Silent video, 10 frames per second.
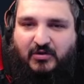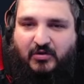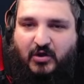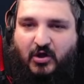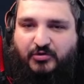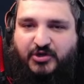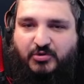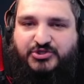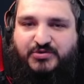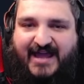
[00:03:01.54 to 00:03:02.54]
Oh,
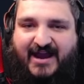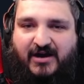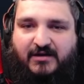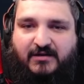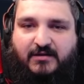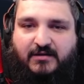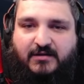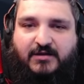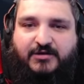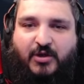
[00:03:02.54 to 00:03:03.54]
don't you dare.
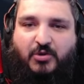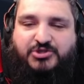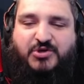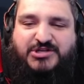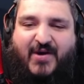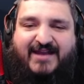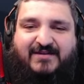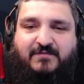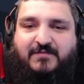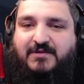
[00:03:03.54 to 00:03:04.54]
Don't you do it.
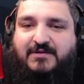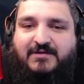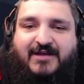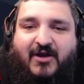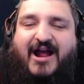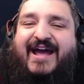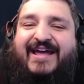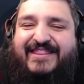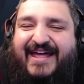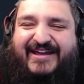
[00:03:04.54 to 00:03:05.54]
All right,
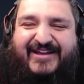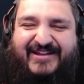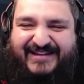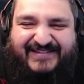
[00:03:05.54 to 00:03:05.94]
thank goodness. All